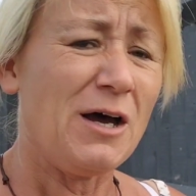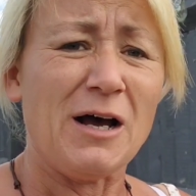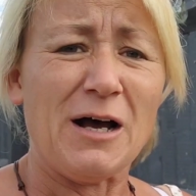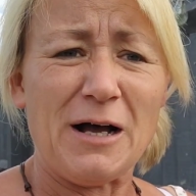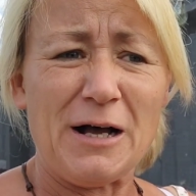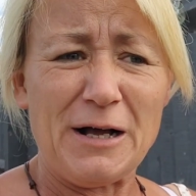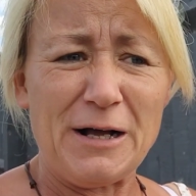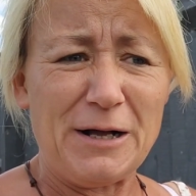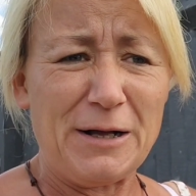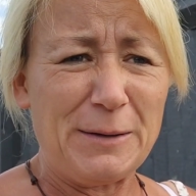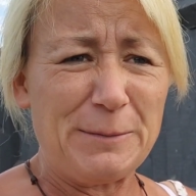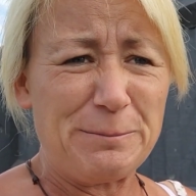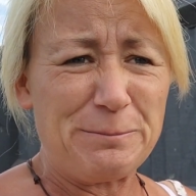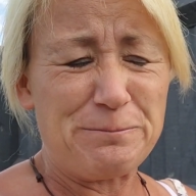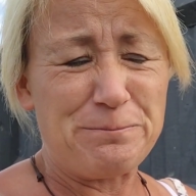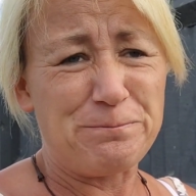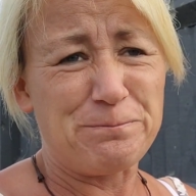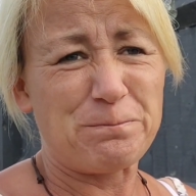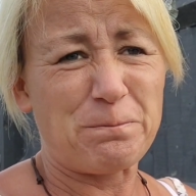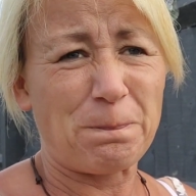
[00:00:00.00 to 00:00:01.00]

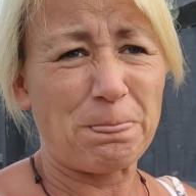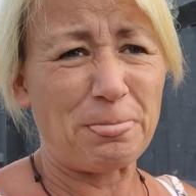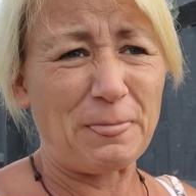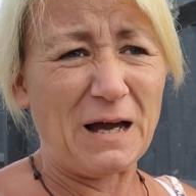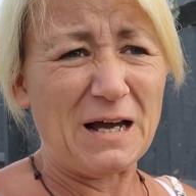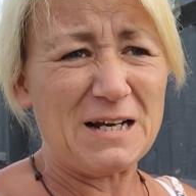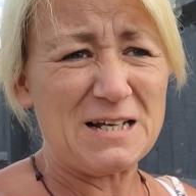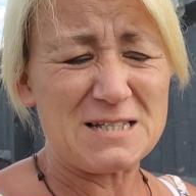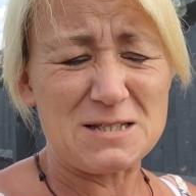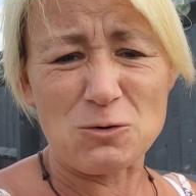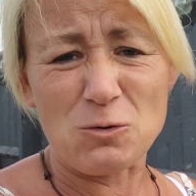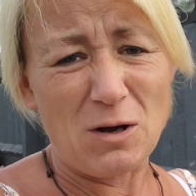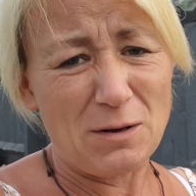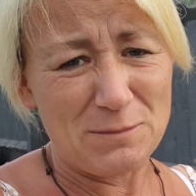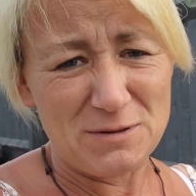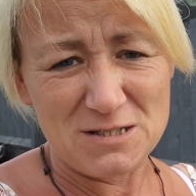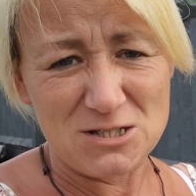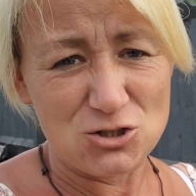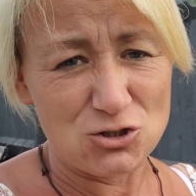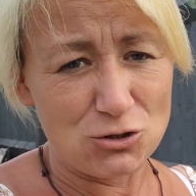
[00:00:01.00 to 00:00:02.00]
Um, and it's quite a
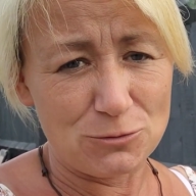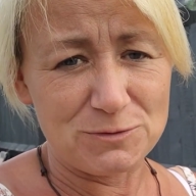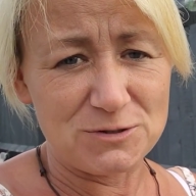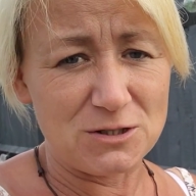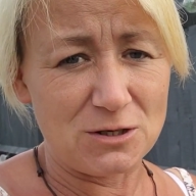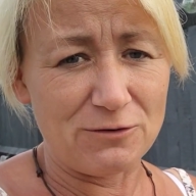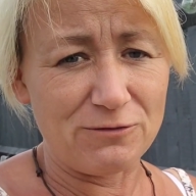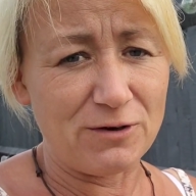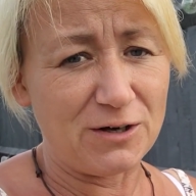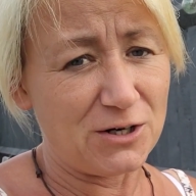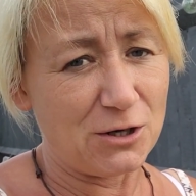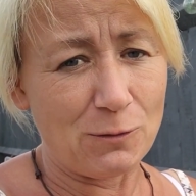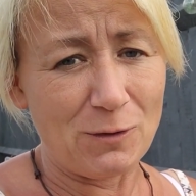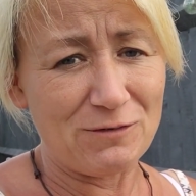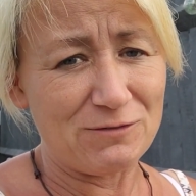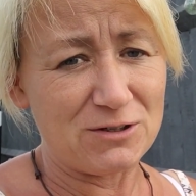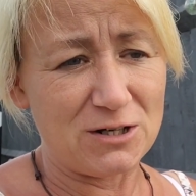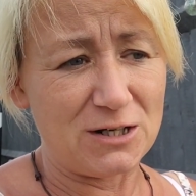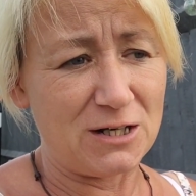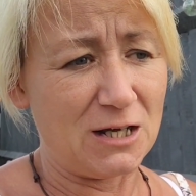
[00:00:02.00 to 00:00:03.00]
messy job, so if I know
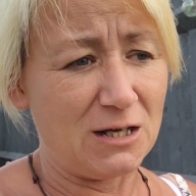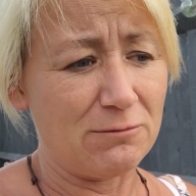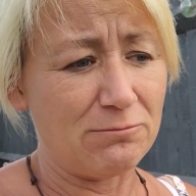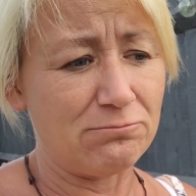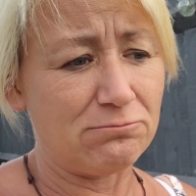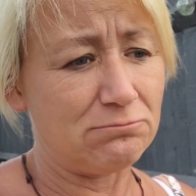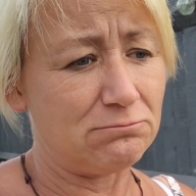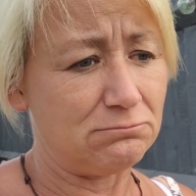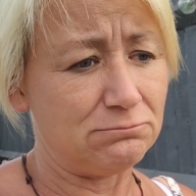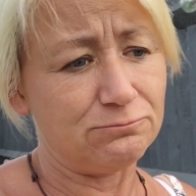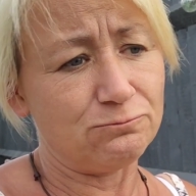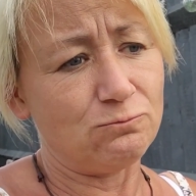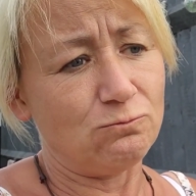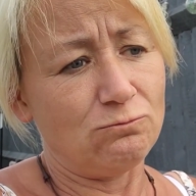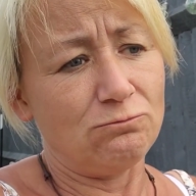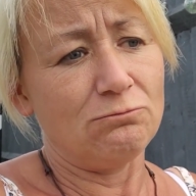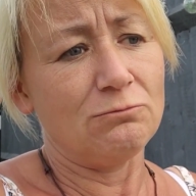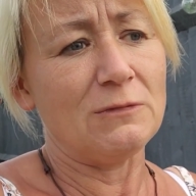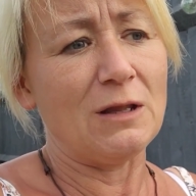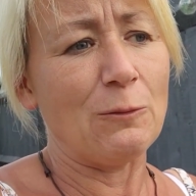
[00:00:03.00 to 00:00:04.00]
I've done it,
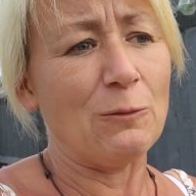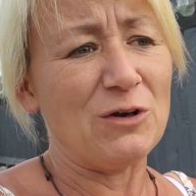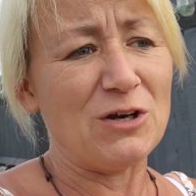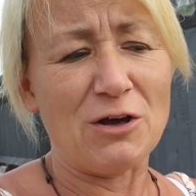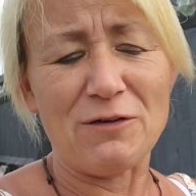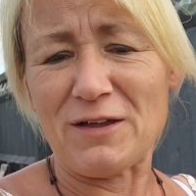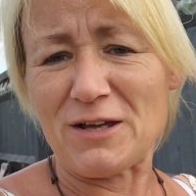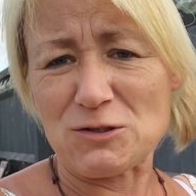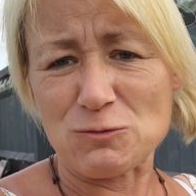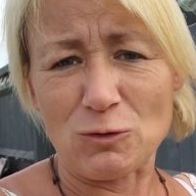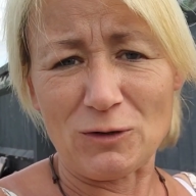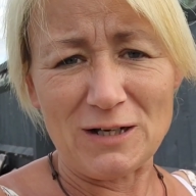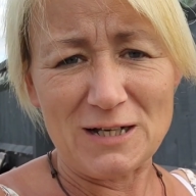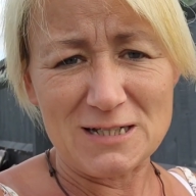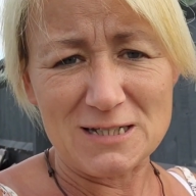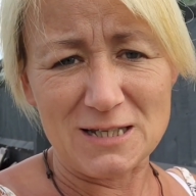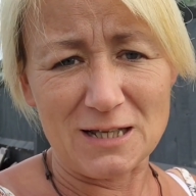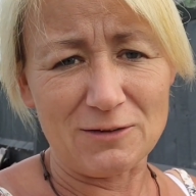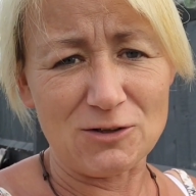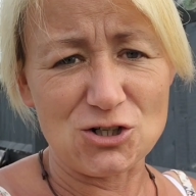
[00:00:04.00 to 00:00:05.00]
then we know that's one less
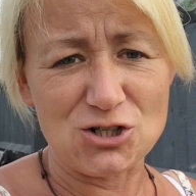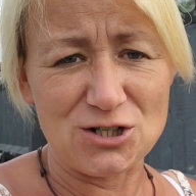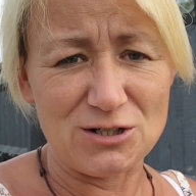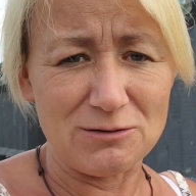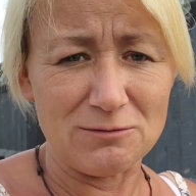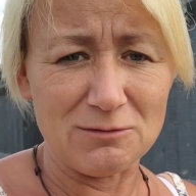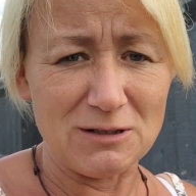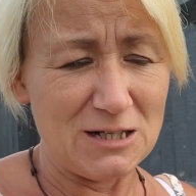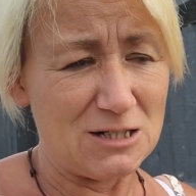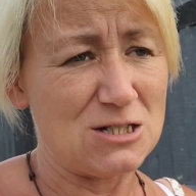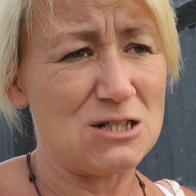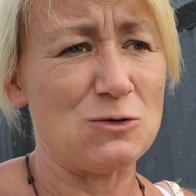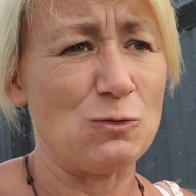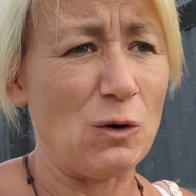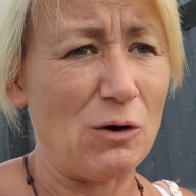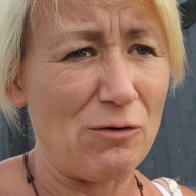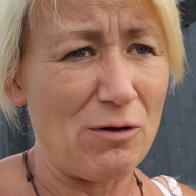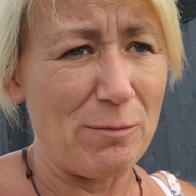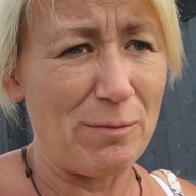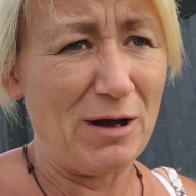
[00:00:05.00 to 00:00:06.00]
thing that she needs to
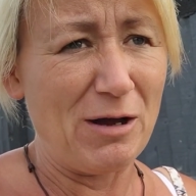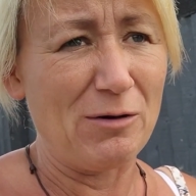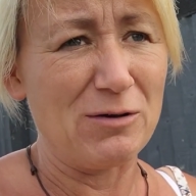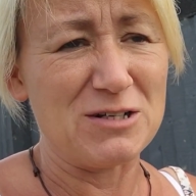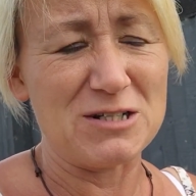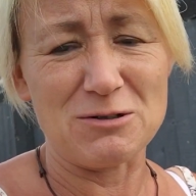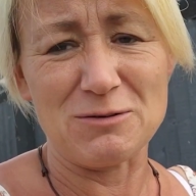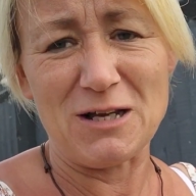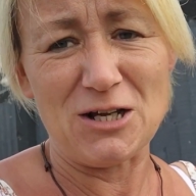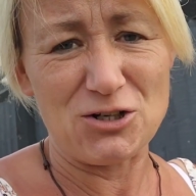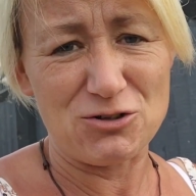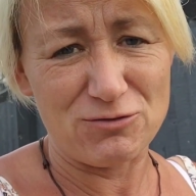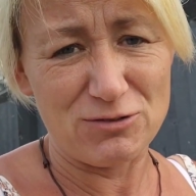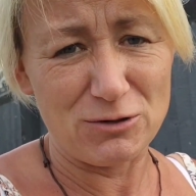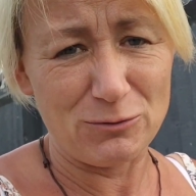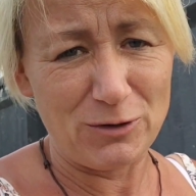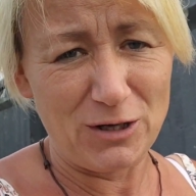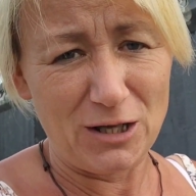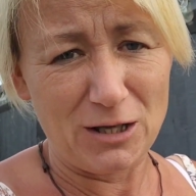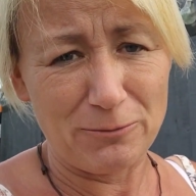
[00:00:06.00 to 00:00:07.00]
worry about until later in
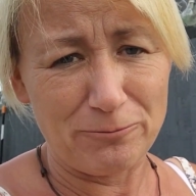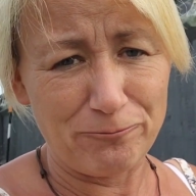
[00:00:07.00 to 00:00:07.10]
the week.